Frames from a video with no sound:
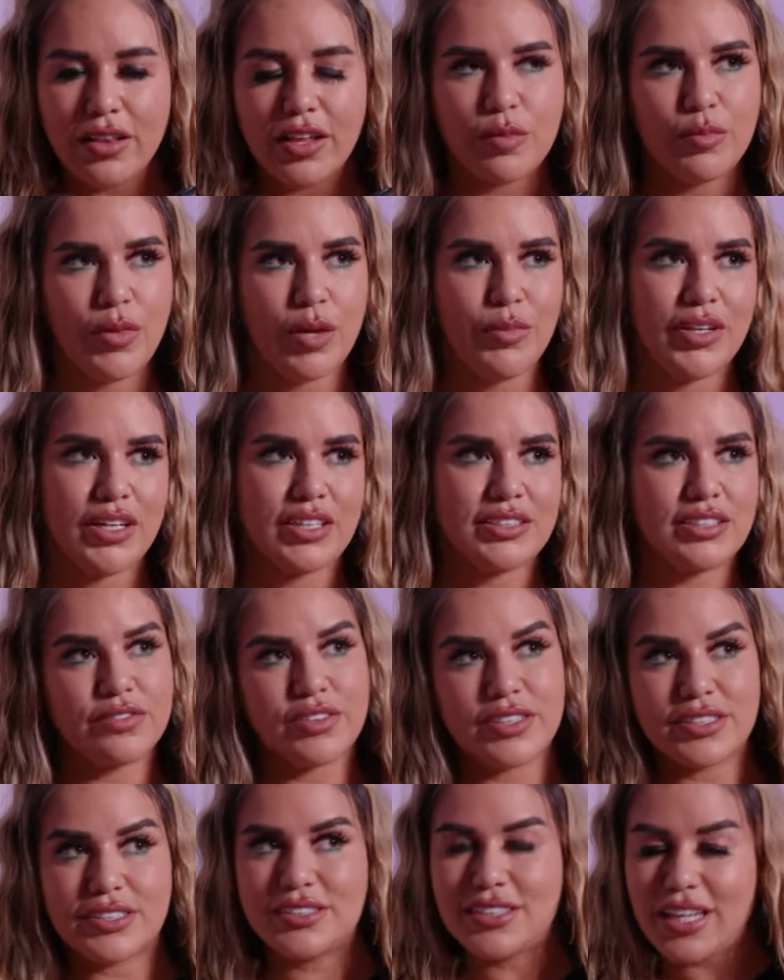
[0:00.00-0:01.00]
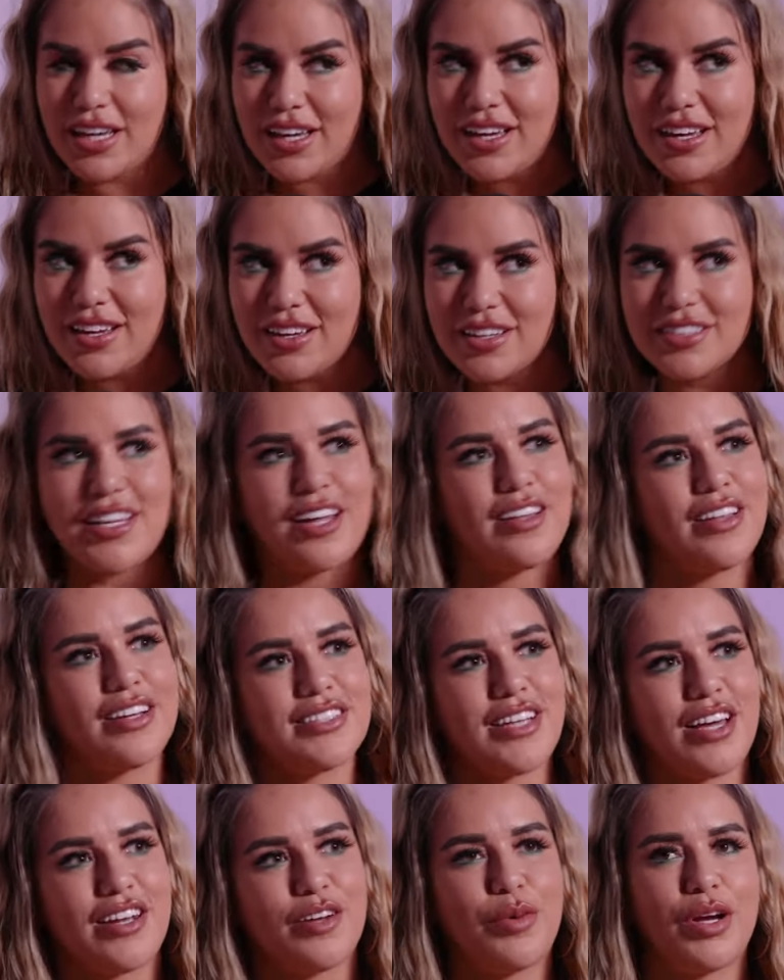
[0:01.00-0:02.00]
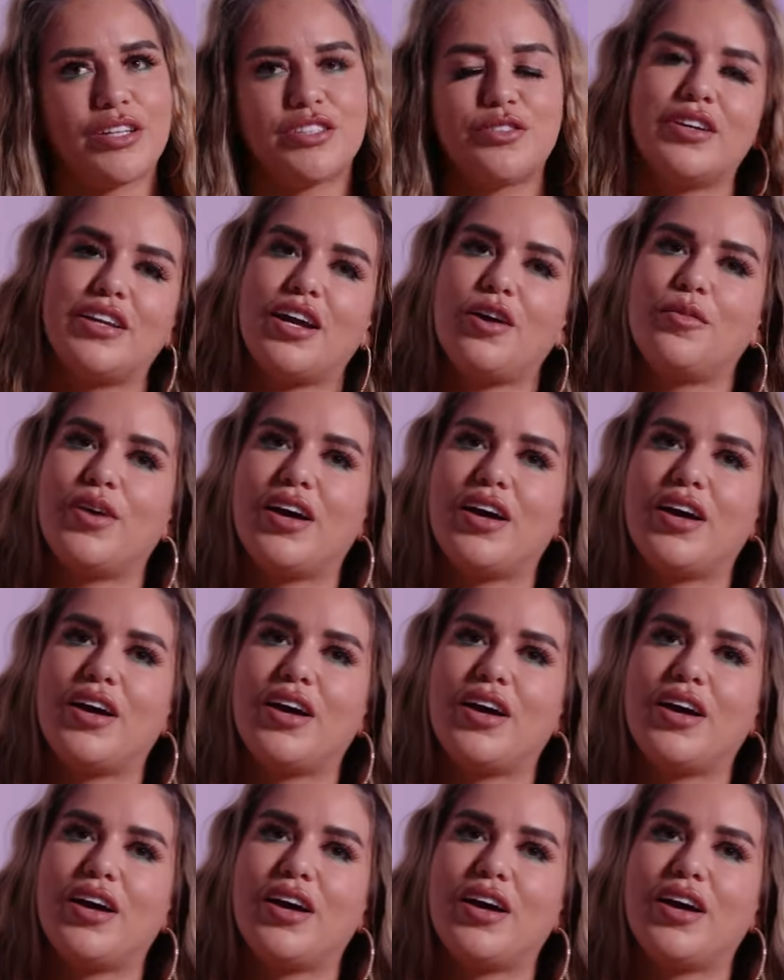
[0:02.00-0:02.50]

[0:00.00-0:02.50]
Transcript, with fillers: like maybe in a different state, because LA is kind of pricey right now.